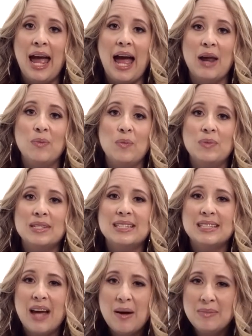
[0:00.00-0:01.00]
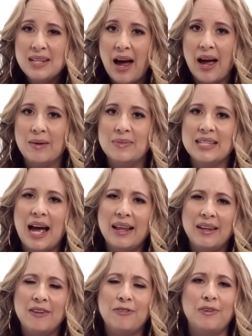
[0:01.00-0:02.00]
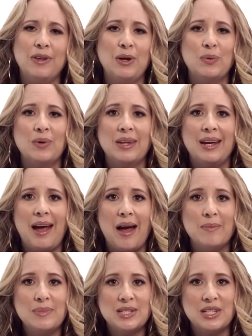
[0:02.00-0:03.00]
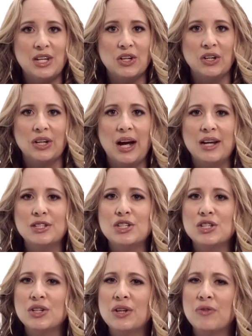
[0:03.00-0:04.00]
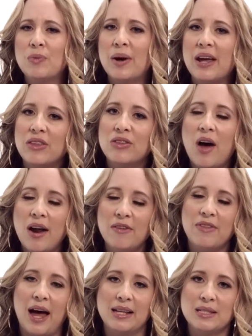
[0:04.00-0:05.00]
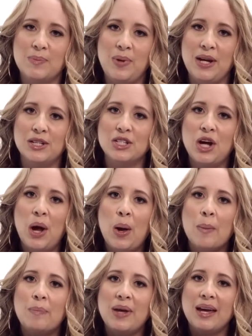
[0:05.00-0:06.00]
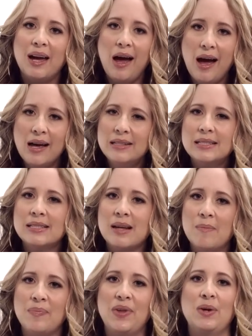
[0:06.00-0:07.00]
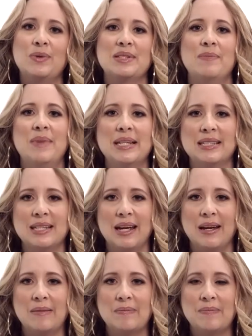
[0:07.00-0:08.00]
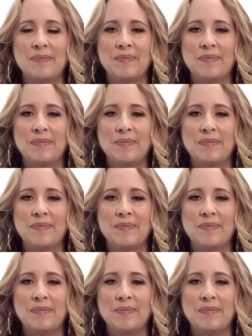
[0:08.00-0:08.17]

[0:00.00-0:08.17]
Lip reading: and sometimes I leave feeling really empty or unsure of what I thought of that speech because something was missing,